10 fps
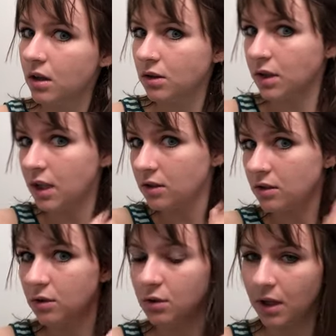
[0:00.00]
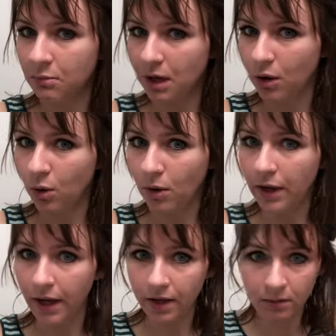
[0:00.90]
looking to do like my whole
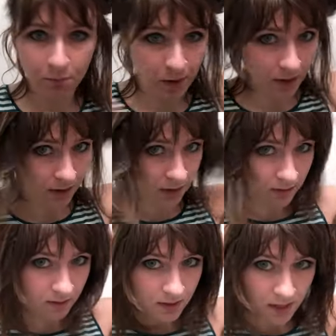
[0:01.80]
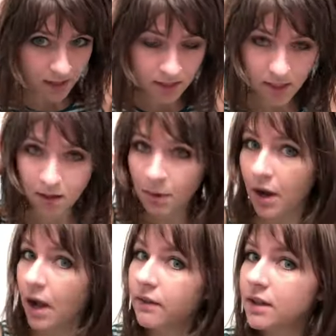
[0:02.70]
head, but kind of the nice thing
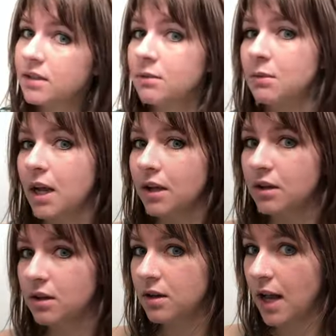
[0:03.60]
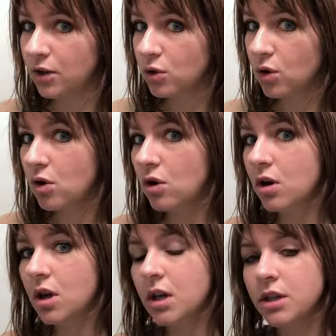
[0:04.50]
about having some
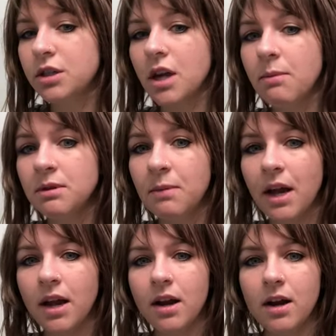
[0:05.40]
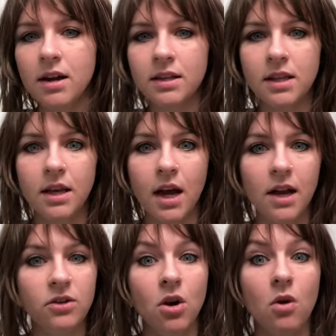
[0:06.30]
natural shape to my hair is that I
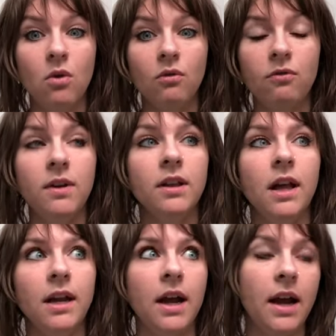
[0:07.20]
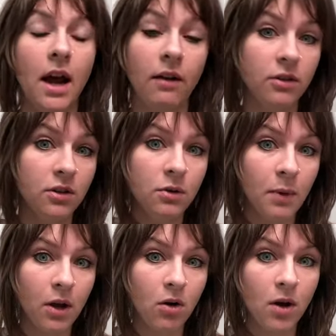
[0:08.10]
don't feel like I have to do
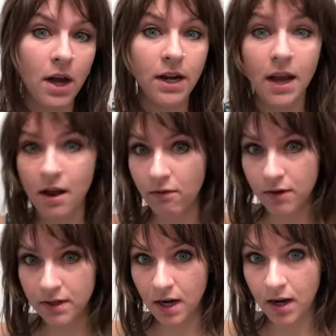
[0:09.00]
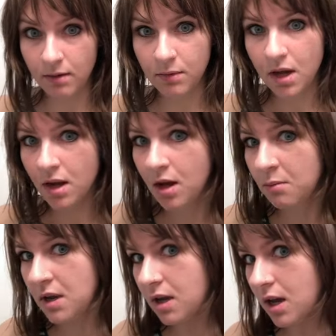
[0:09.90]
my whole head every time,
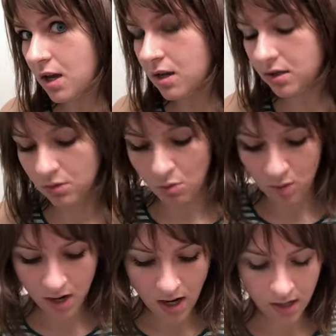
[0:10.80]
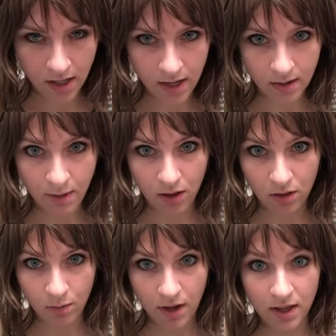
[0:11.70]
because what I like about
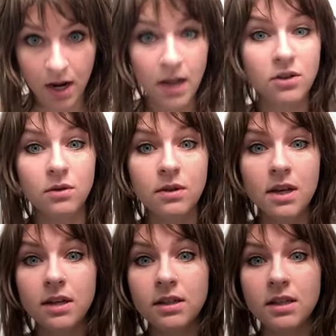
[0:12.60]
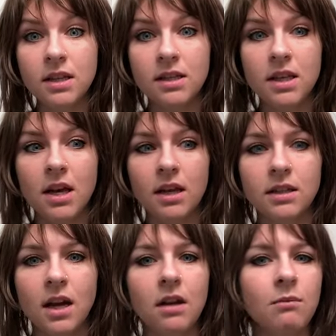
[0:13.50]
the way that I do this is that it's
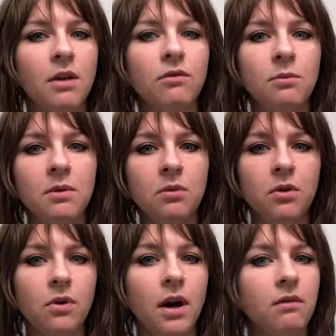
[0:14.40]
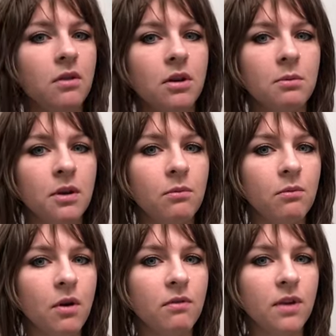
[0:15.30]
kind of meant for people who have a little bit
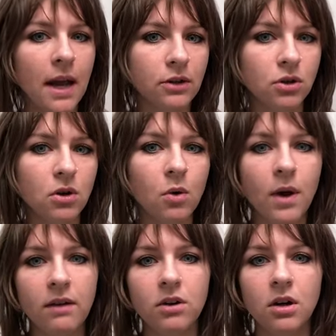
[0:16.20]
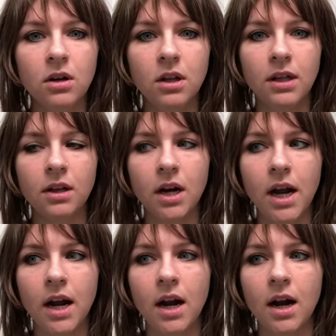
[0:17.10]
of natural wave or curl in their
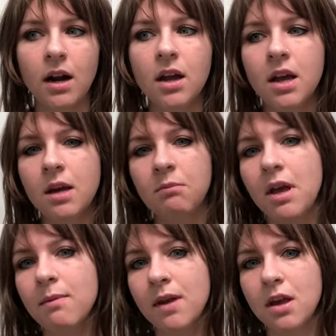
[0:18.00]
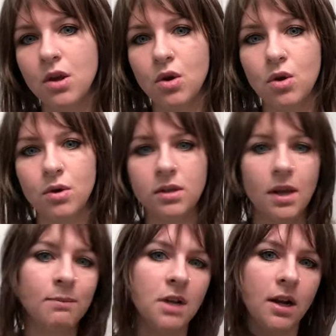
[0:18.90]
hair. Maybe you
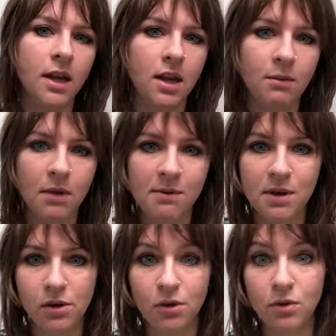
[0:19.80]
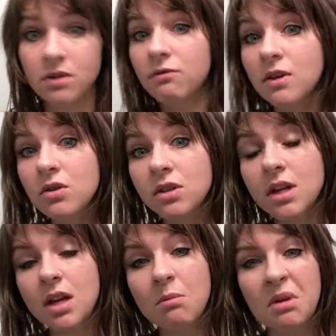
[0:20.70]
slept on it, maybe you diffused
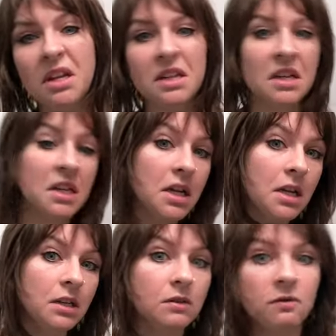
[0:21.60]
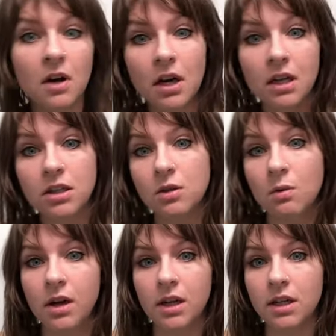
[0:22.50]
it, but it didn't get as fun as you
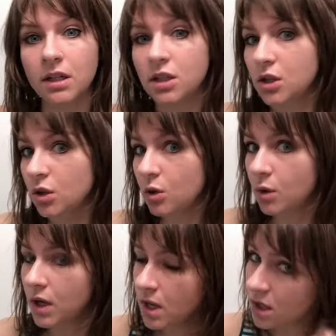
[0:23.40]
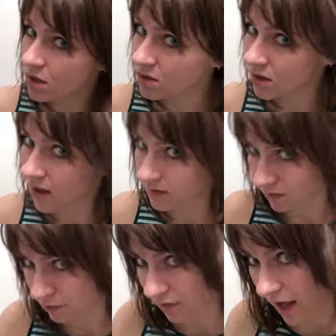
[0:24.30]
wanted it to. You still have some
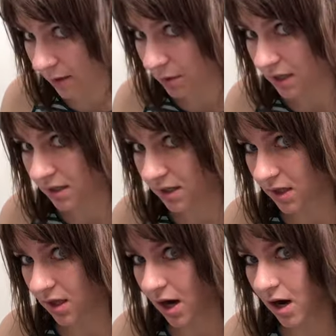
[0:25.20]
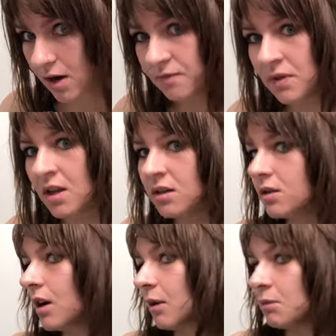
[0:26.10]
flat pieces in there.
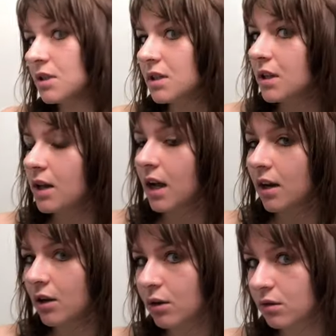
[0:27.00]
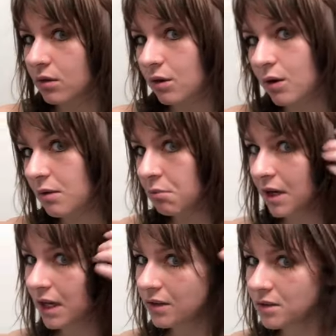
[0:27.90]
So I'm just gonna kind of go through and
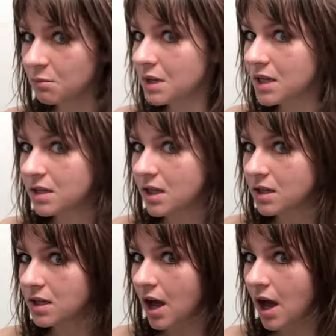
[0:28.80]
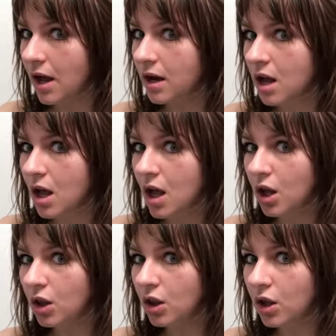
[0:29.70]
pick out some pieces that
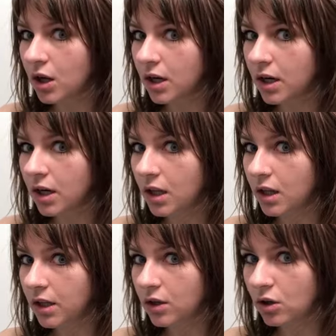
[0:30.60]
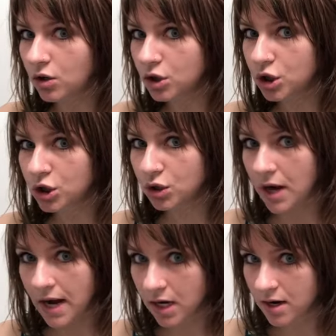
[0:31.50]
look a little
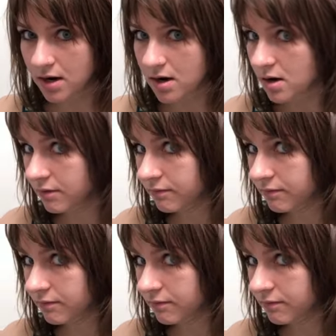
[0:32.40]
straighter